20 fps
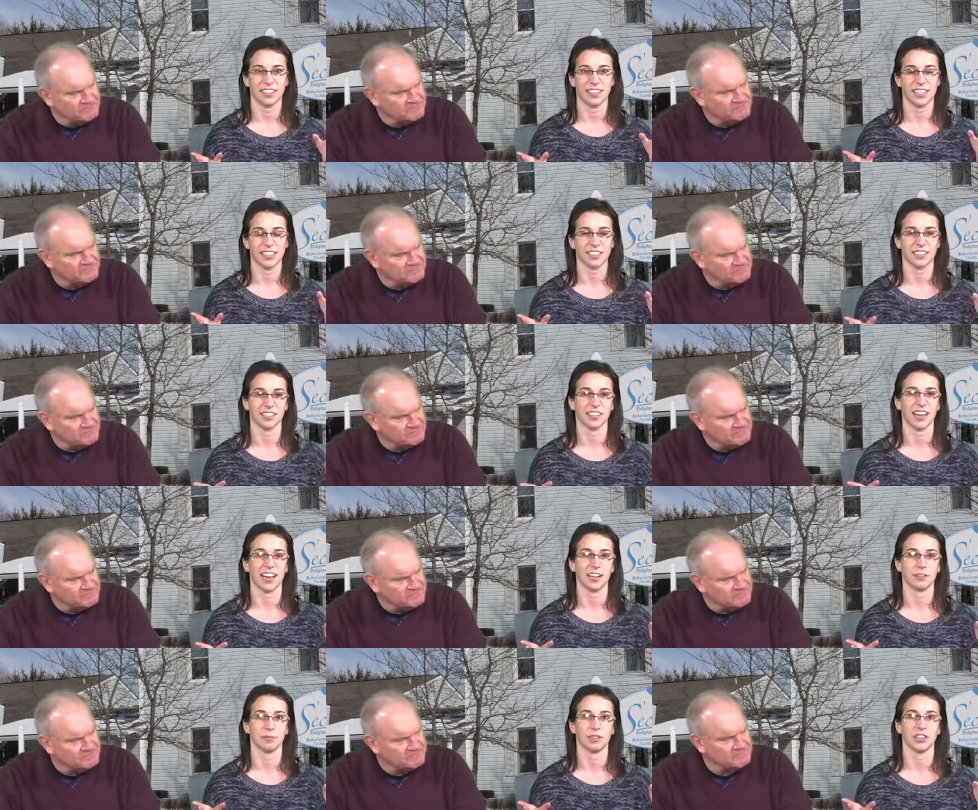Speaker 1: is in
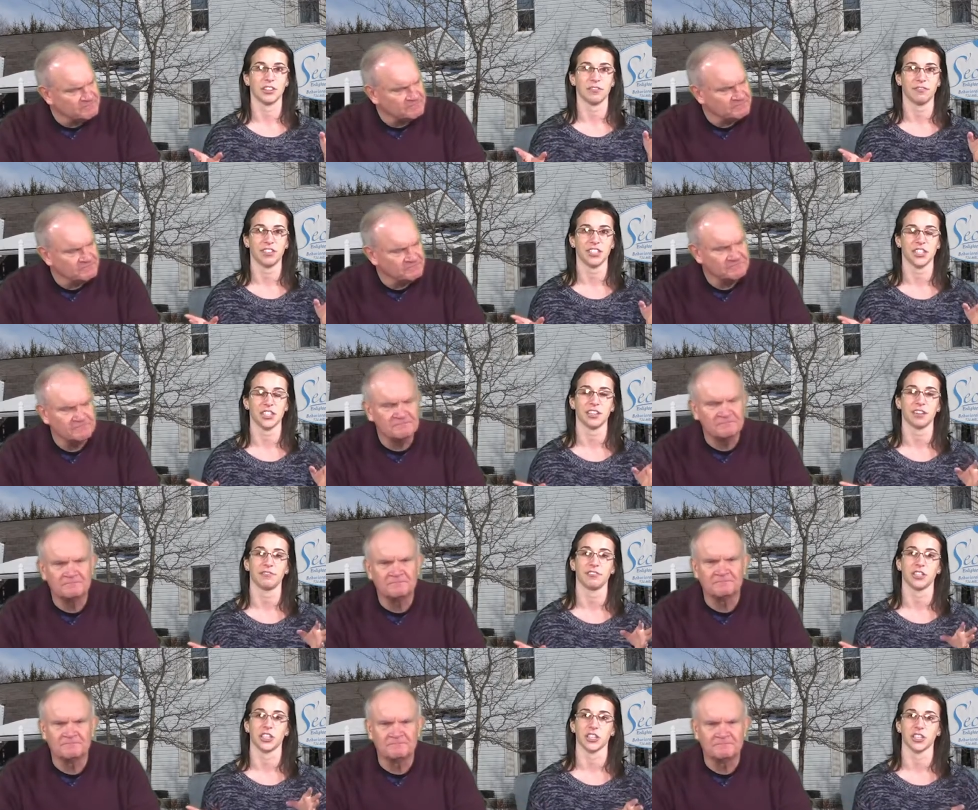line with the vision
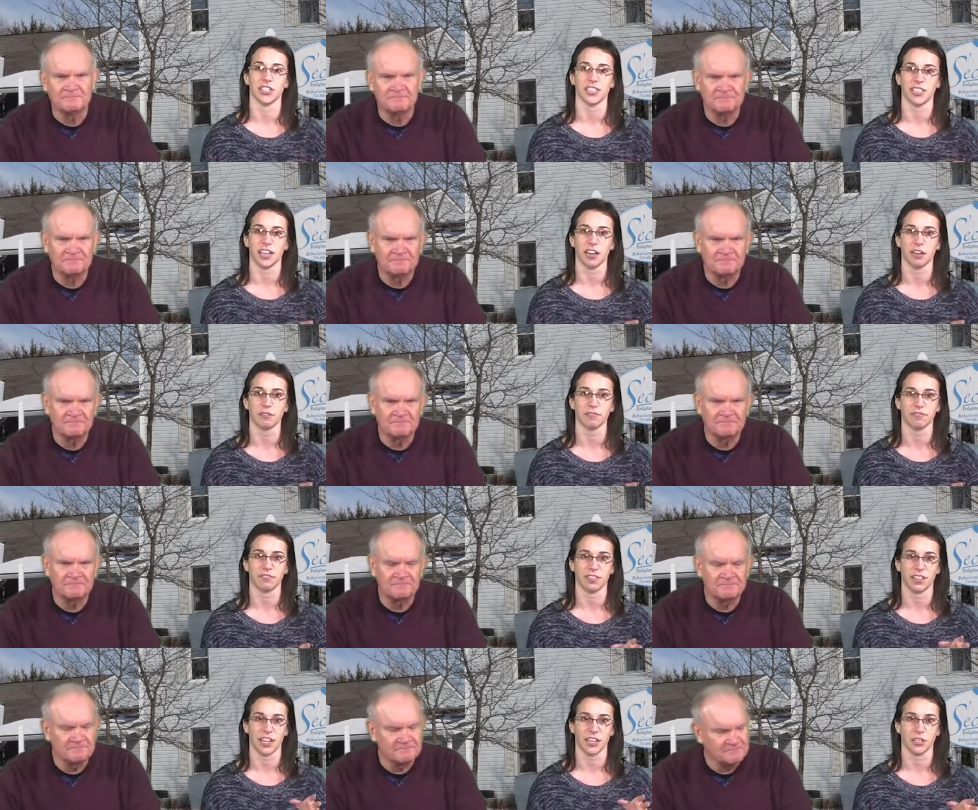of
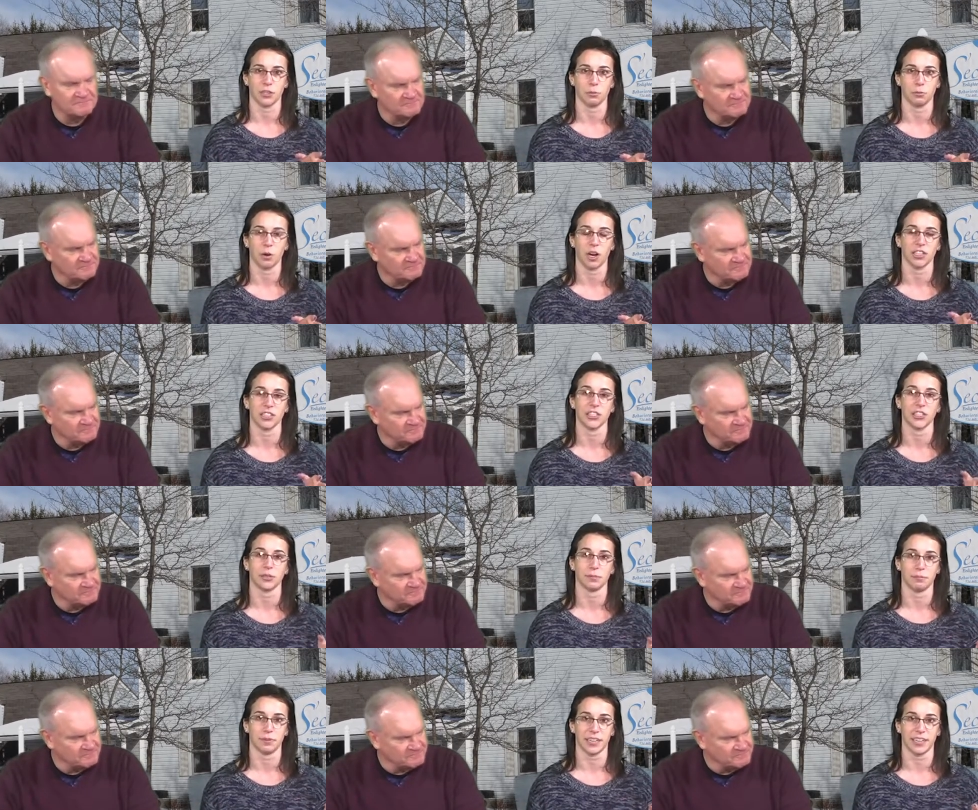yourself that you want
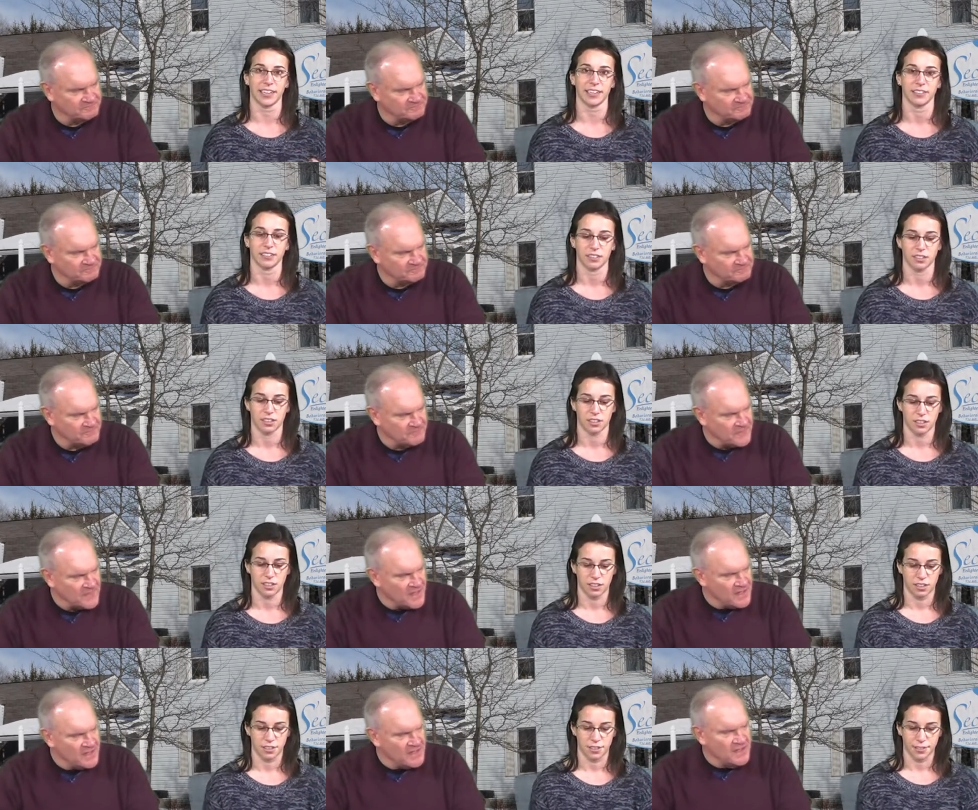to be.
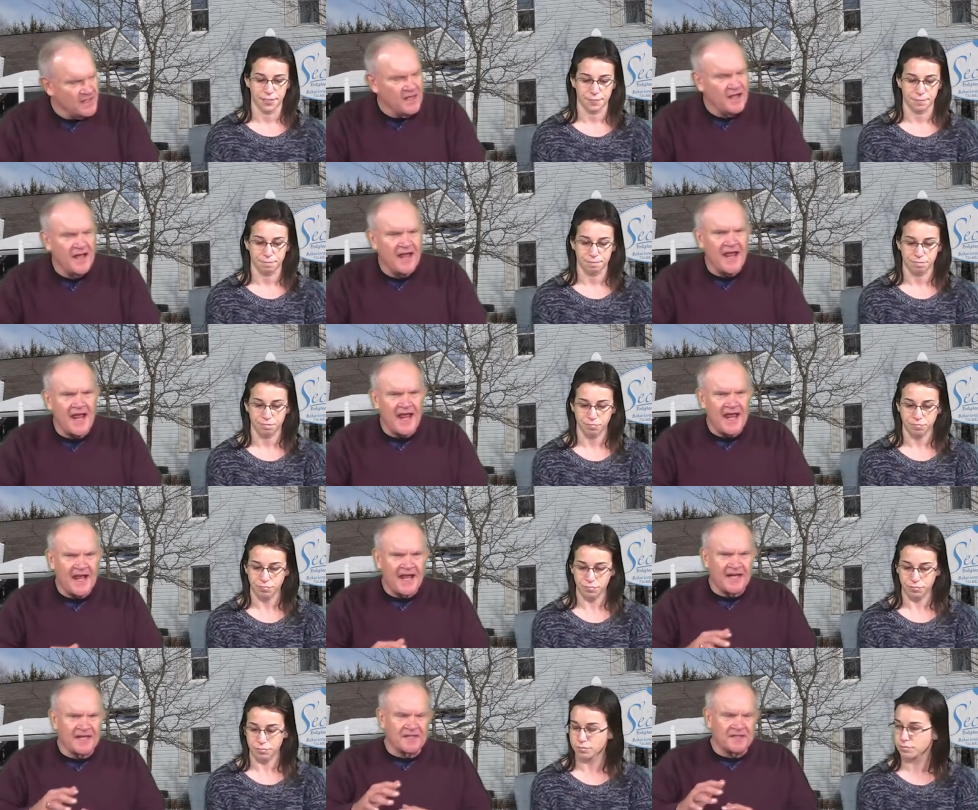
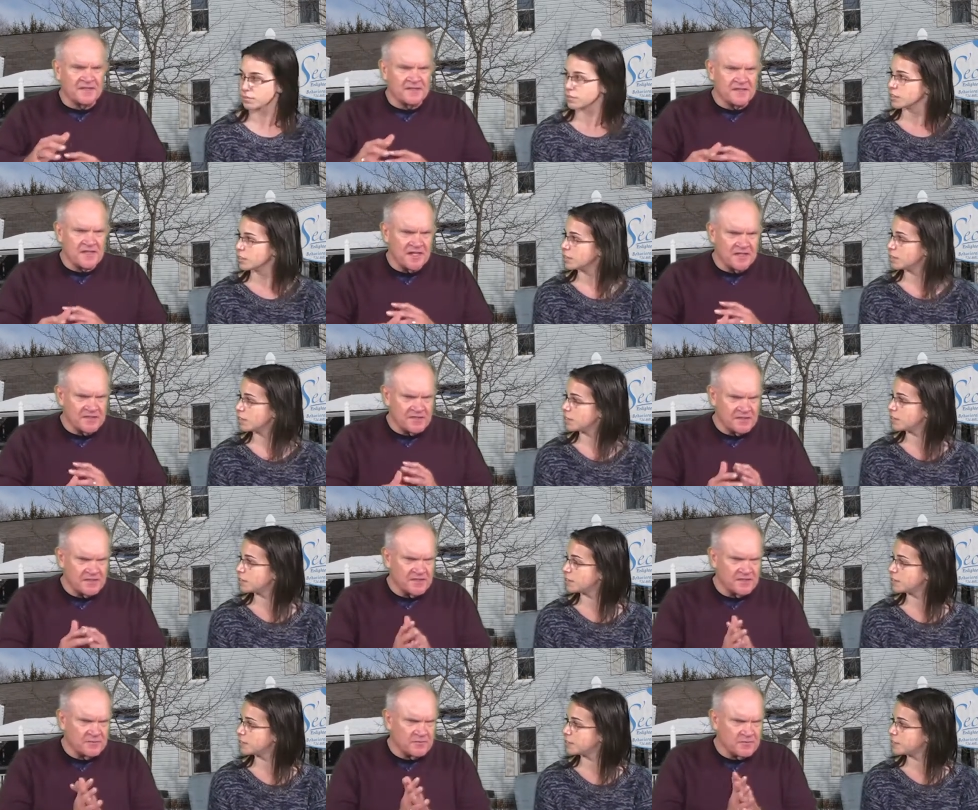
Speaker 2: And
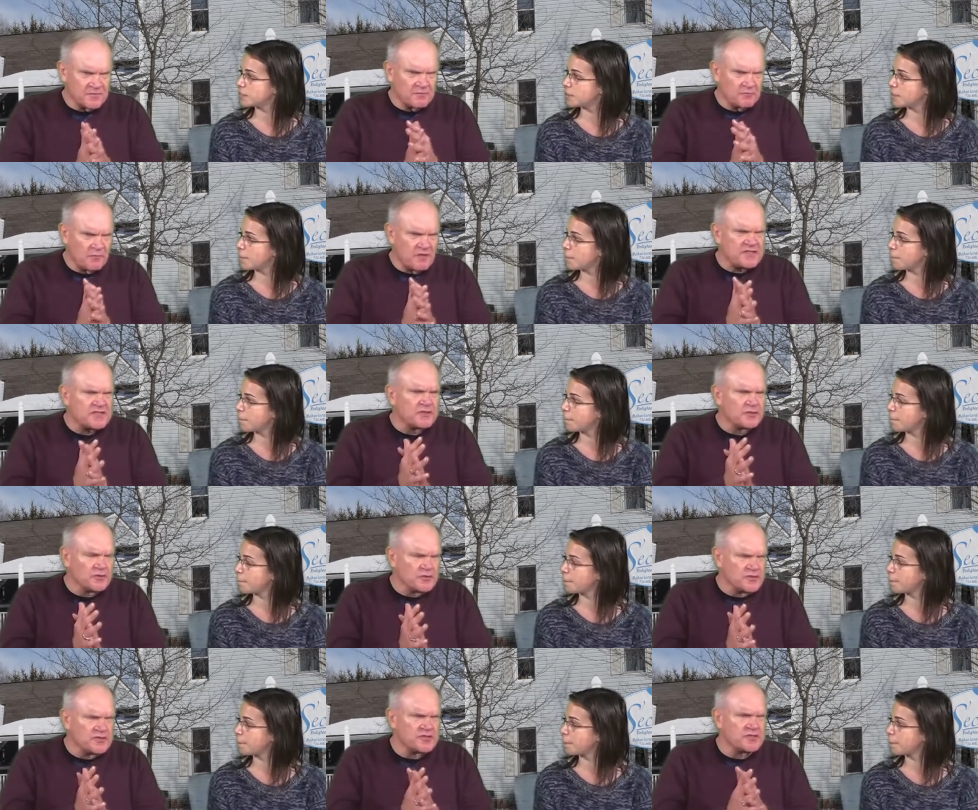intentions
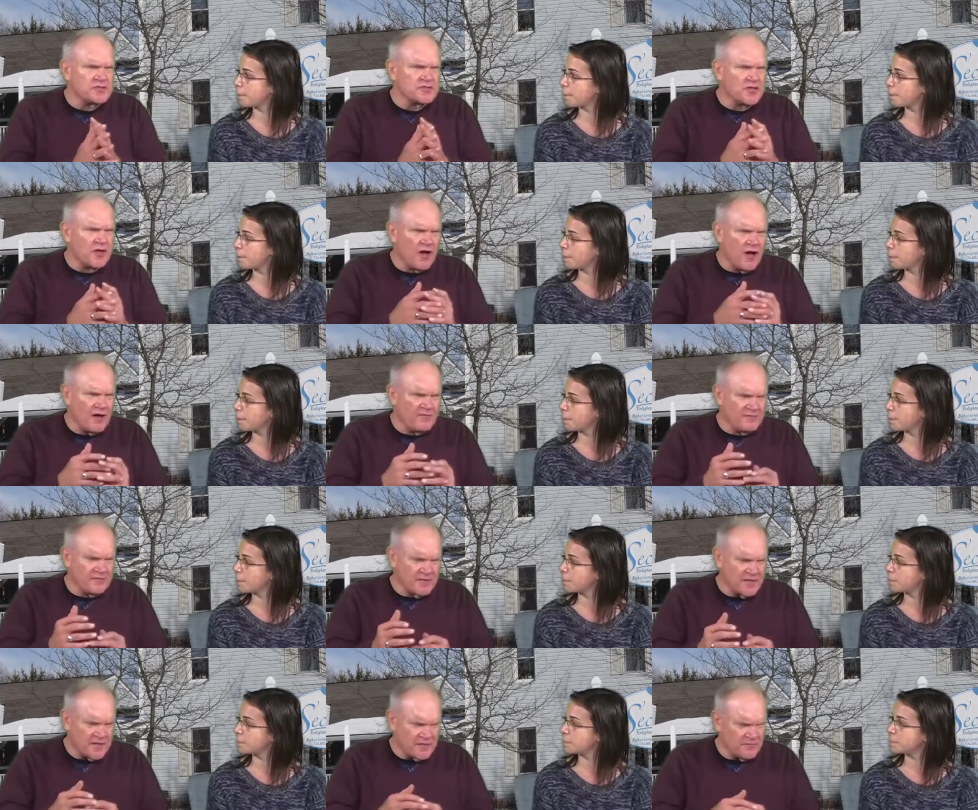resolutions
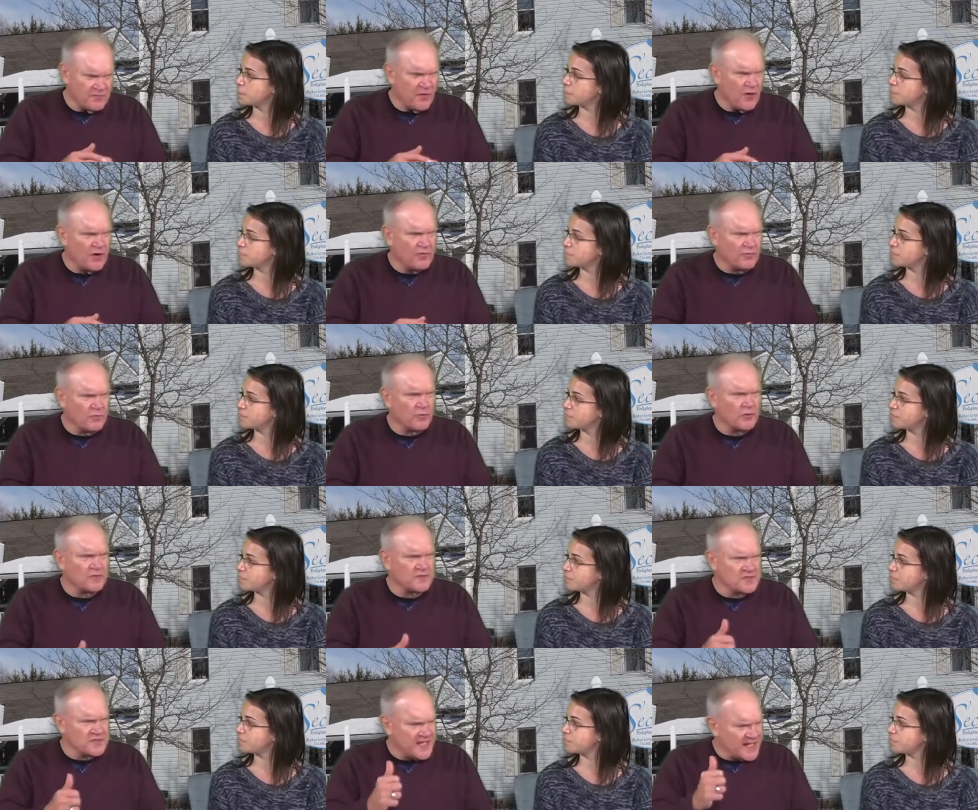often involve
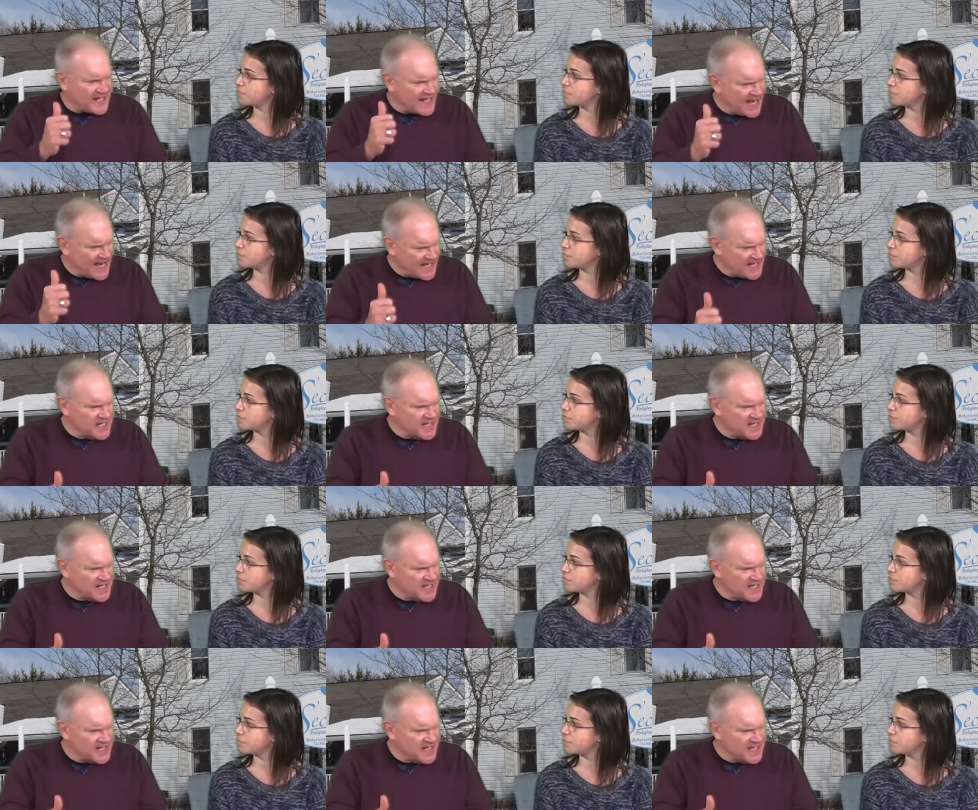words like I